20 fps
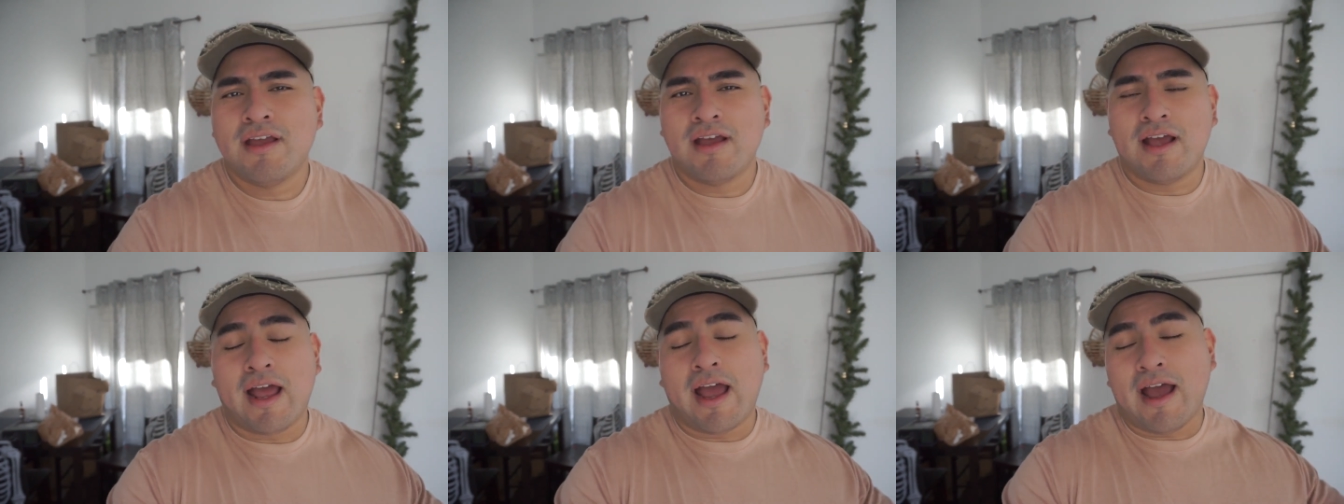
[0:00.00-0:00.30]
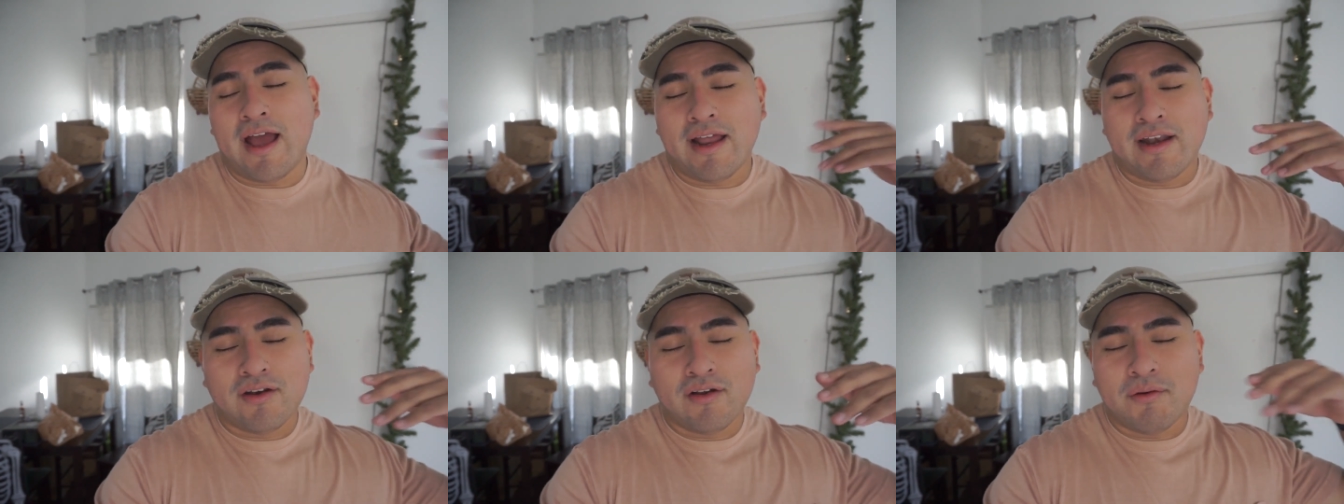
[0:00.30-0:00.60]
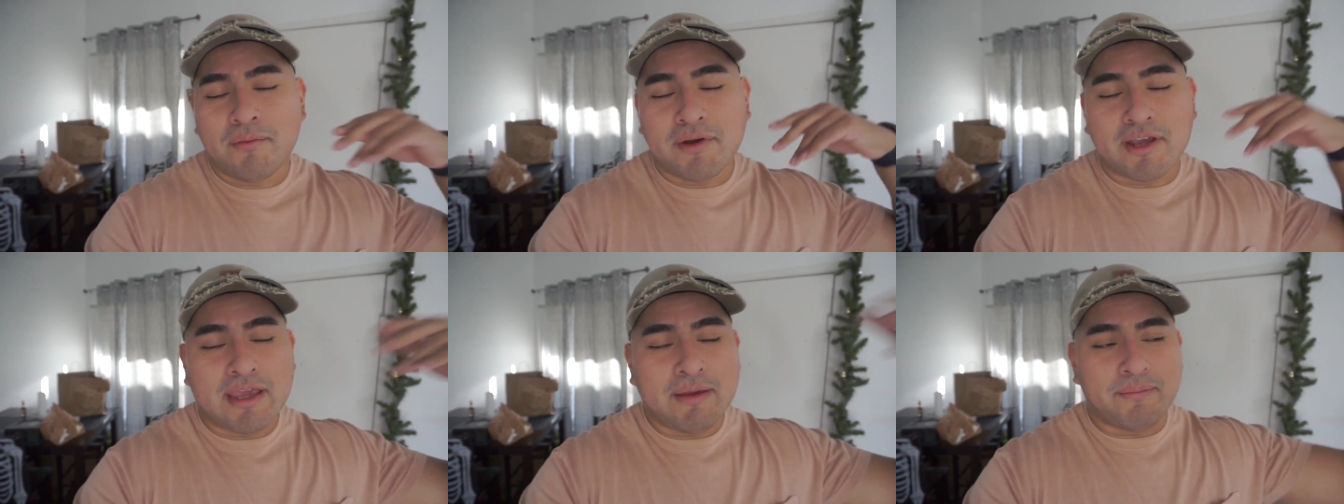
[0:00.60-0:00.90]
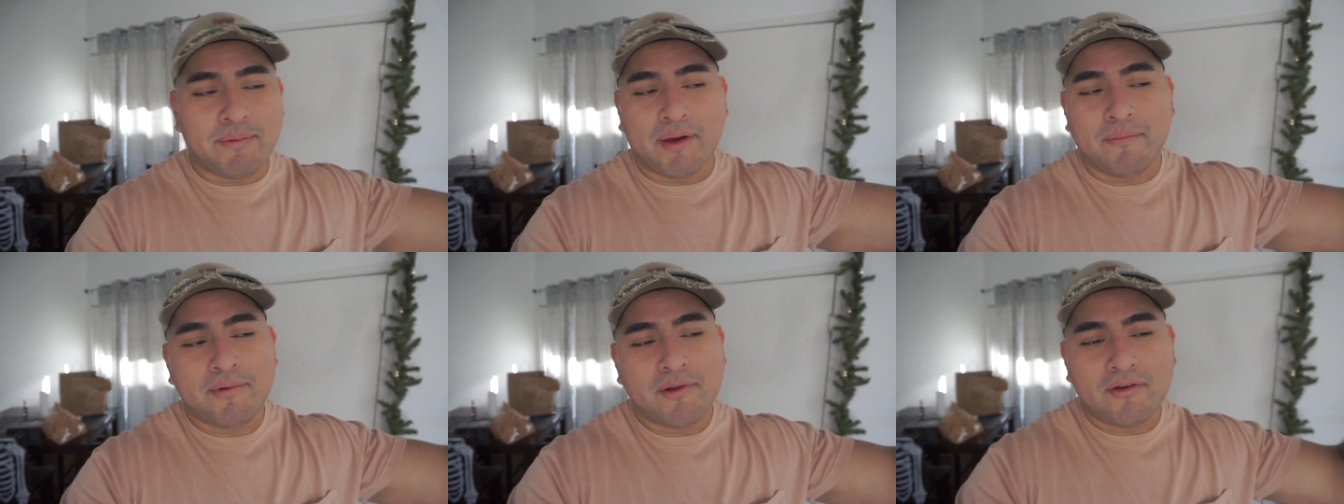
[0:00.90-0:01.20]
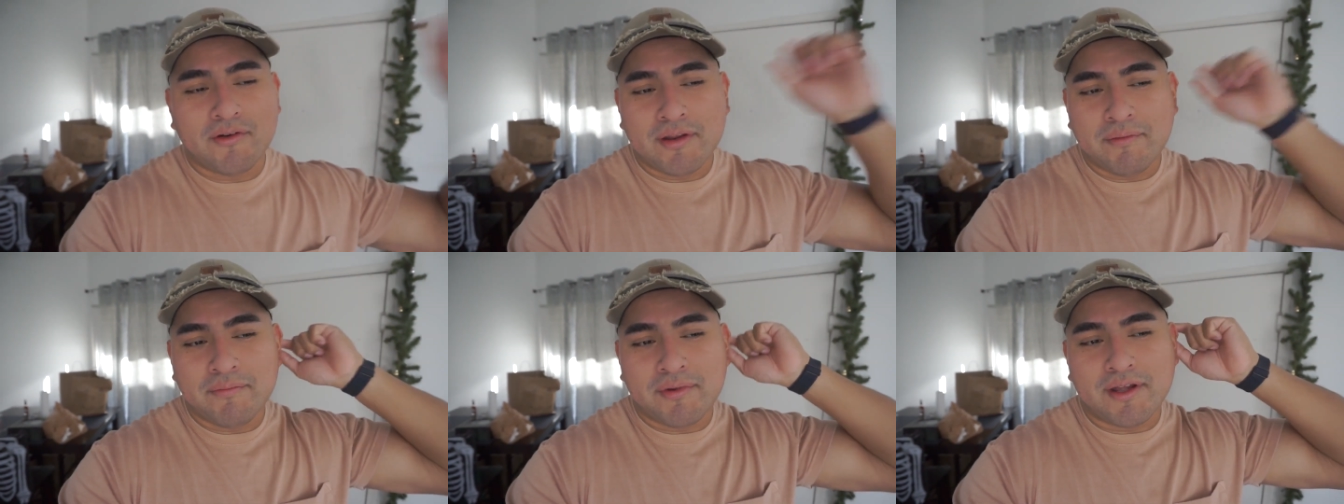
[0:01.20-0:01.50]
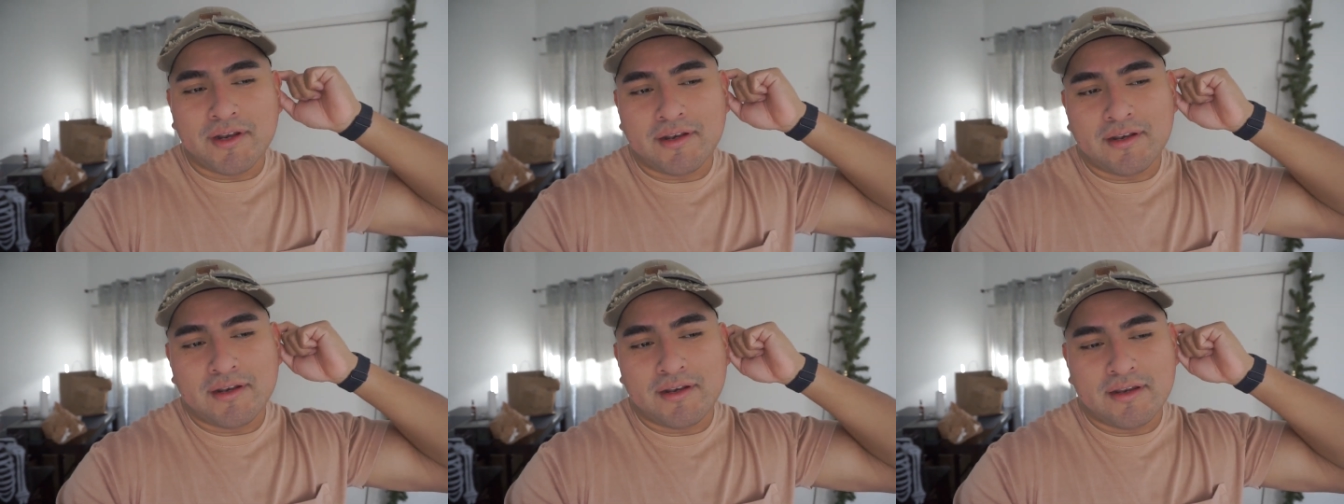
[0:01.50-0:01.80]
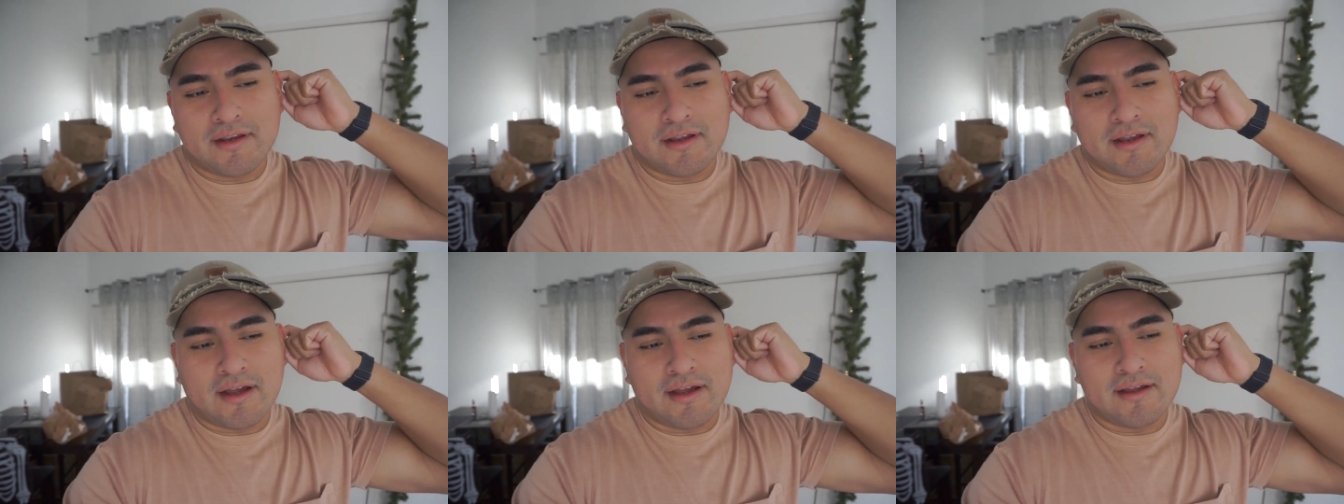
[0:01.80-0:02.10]
I, I know I'm gonna keep uploading, but
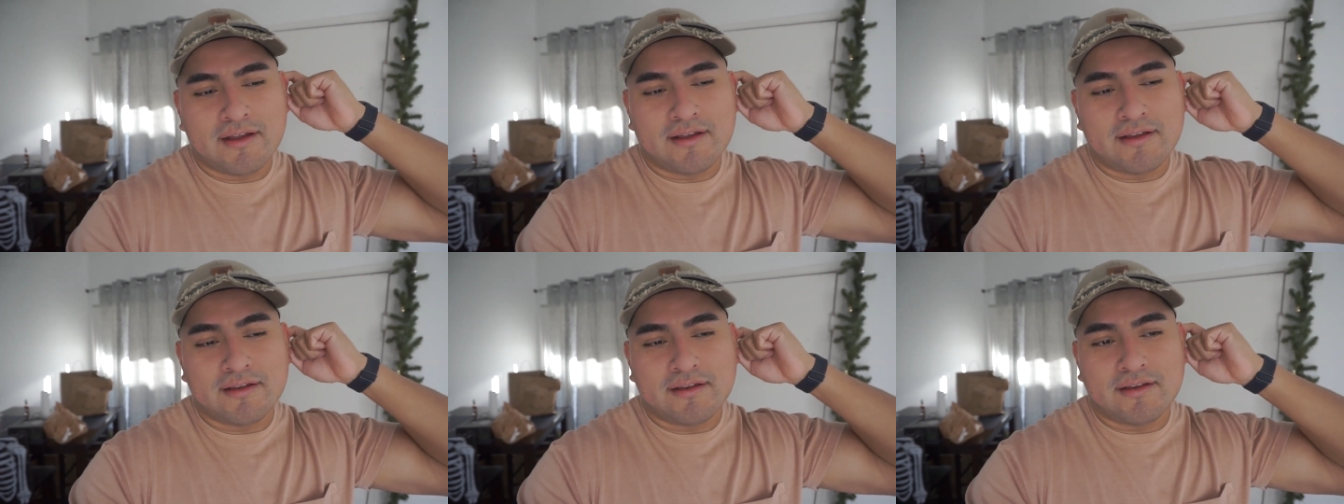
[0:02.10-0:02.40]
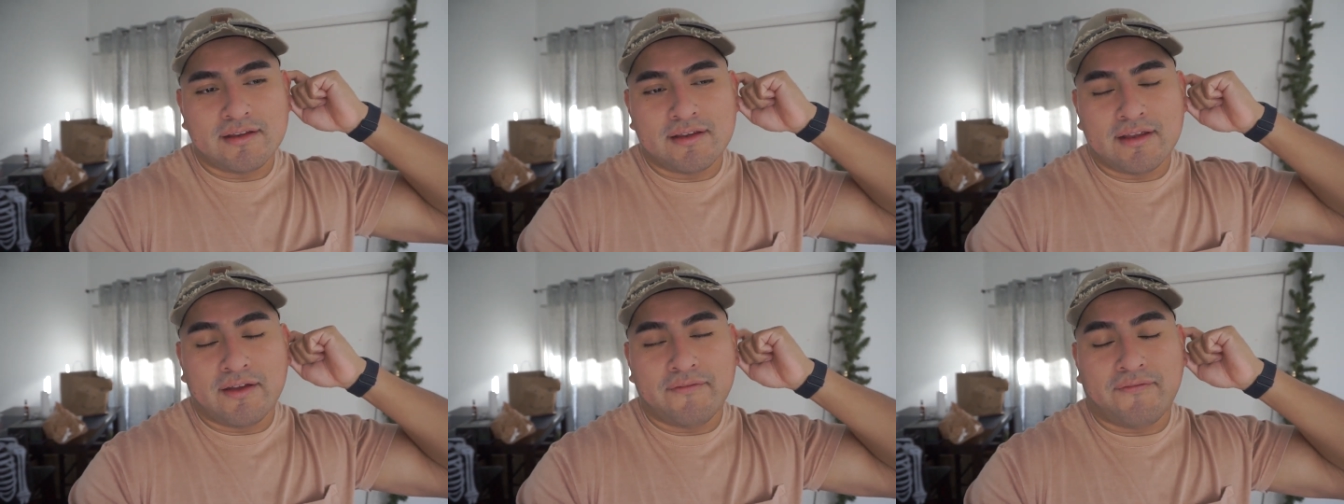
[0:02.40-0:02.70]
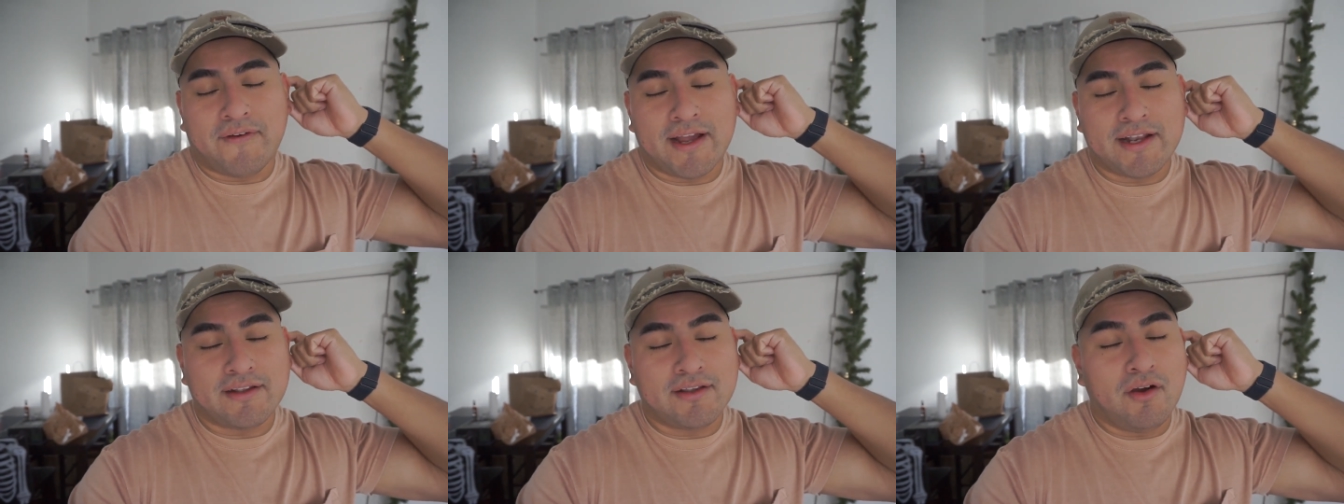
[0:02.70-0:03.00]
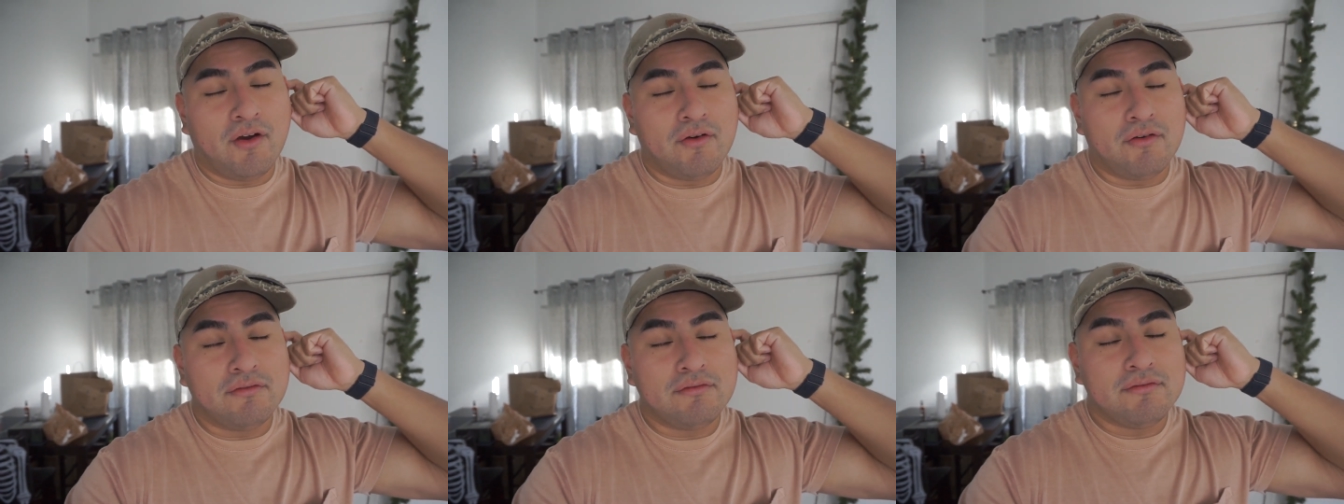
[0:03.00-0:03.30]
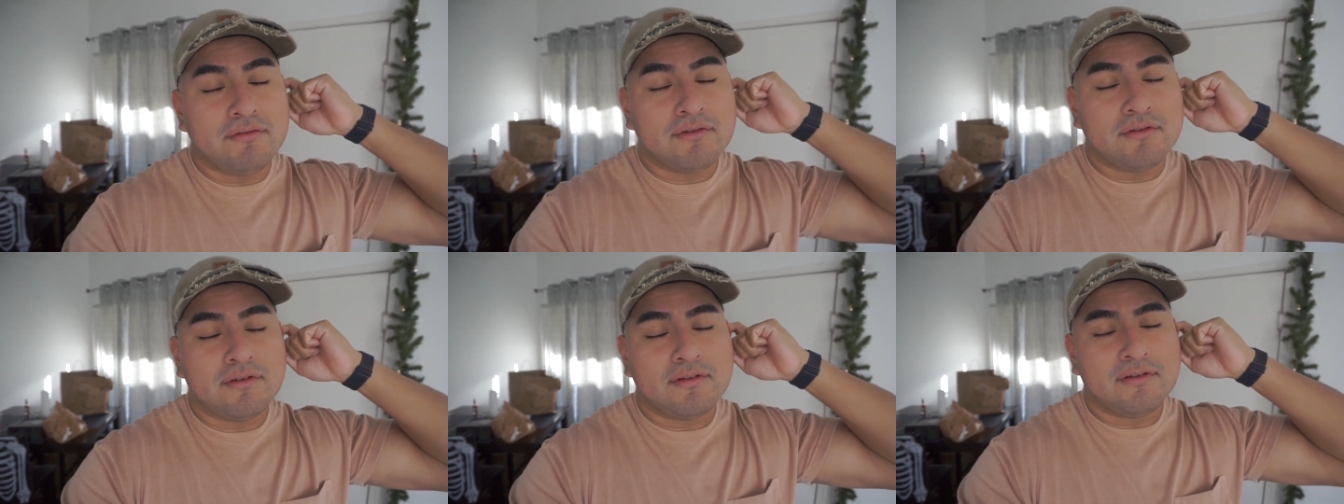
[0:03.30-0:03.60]
if I don't,